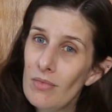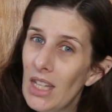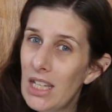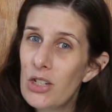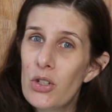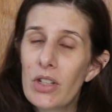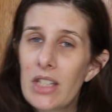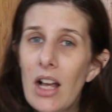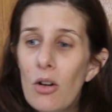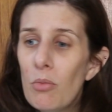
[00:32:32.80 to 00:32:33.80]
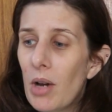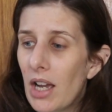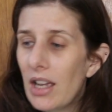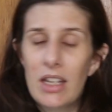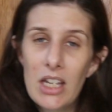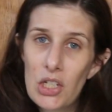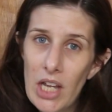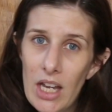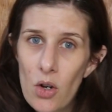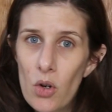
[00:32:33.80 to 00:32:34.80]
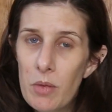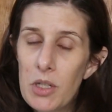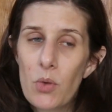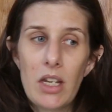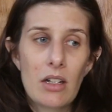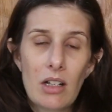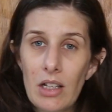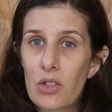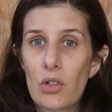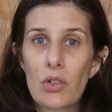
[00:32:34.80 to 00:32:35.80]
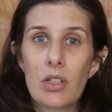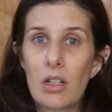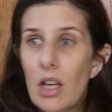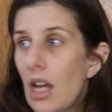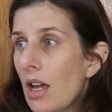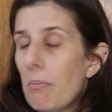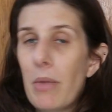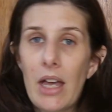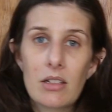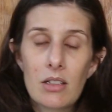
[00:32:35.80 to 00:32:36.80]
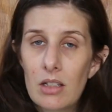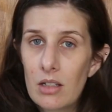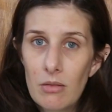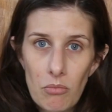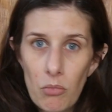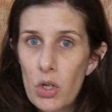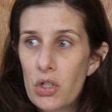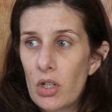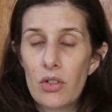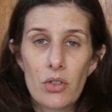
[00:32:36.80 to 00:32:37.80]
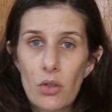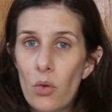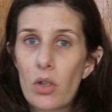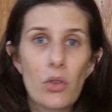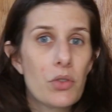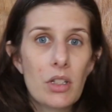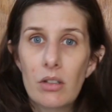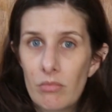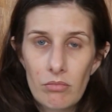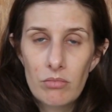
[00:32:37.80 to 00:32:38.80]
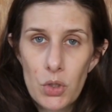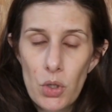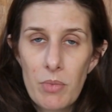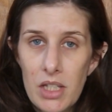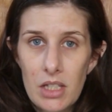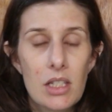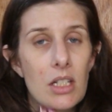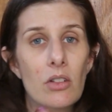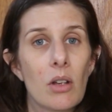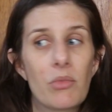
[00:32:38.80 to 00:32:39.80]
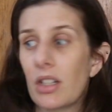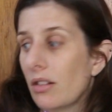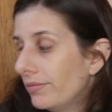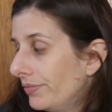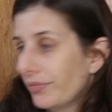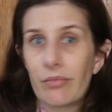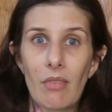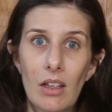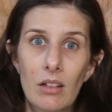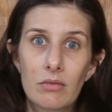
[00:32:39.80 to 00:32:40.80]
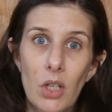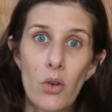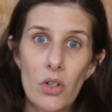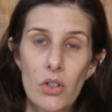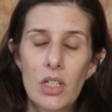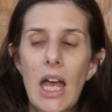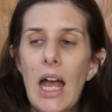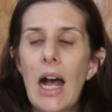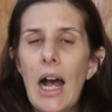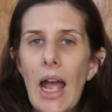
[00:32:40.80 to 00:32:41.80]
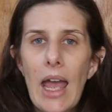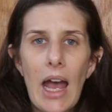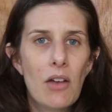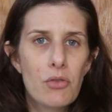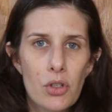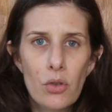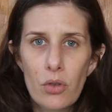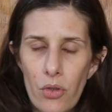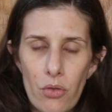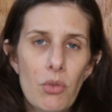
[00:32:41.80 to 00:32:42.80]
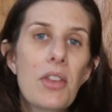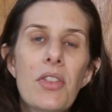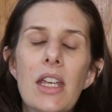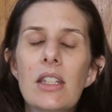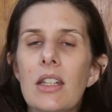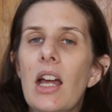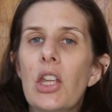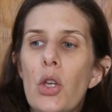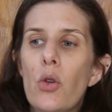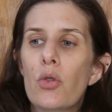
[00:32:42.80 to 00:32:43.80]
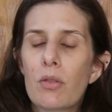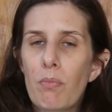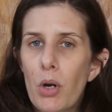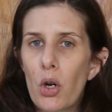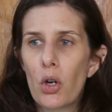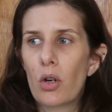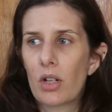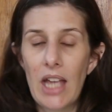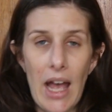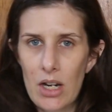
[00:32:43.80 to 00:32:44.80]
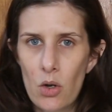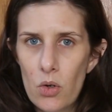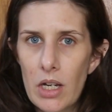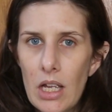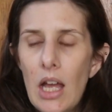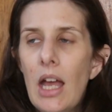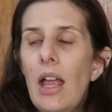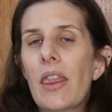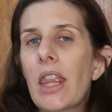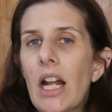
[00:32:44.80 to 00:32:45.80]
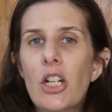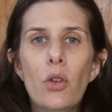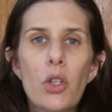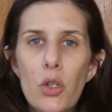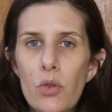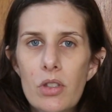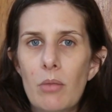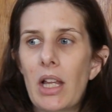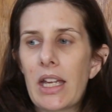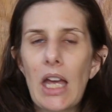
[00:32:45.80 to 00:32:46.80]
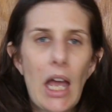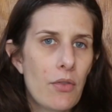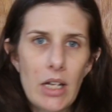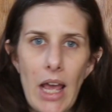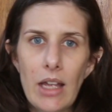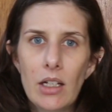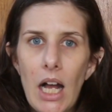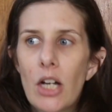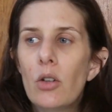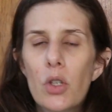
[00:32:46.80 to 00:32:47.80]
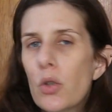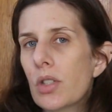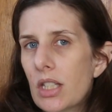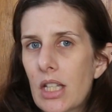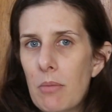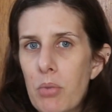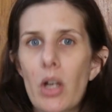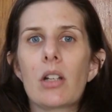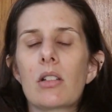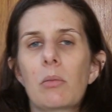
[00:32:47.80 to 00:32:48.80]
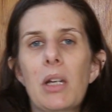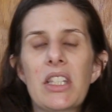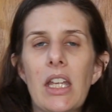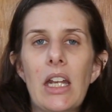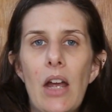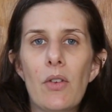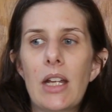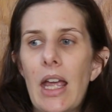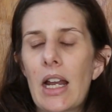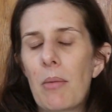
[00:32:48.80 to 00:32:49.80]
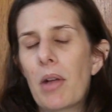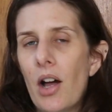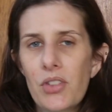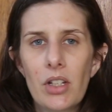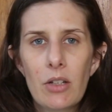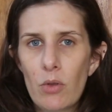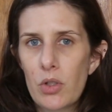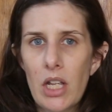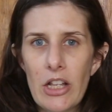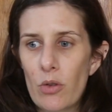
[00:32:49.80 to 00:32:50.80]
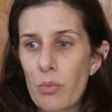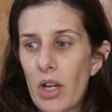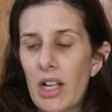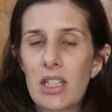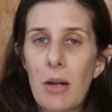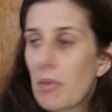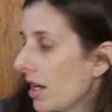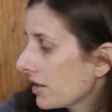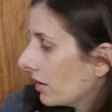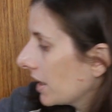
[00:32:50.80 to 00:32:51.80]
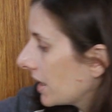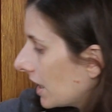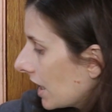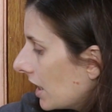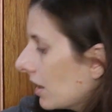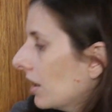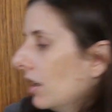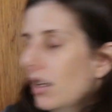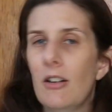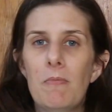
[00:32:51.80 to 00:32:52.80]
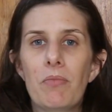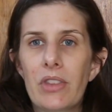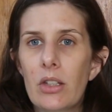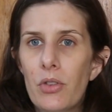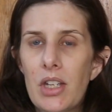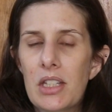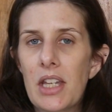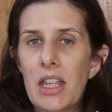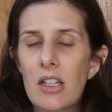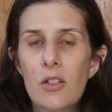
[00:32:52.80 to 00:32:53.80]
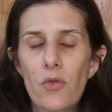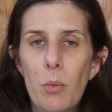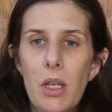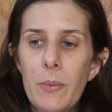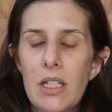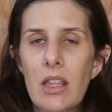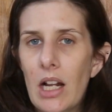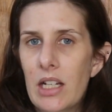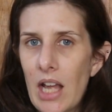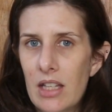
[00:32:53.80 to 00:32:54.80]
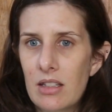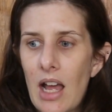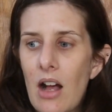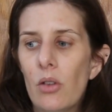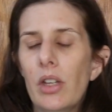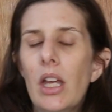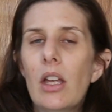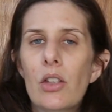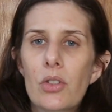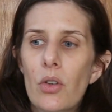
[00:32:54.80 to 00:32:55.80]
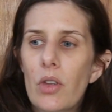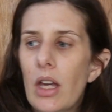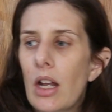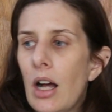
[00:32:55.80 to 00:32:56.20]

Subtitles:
And as you can tell by each category between cleansers and masks and moisturizers and oils and treatments and serums and toners, I have 2 to 3 things that I use per category that I don't use them like every day. I don't use the same products on my skin every day, and I'm constantly rotating through products, and I'm constantly getting in little things like this from Ipsy that I test out so that,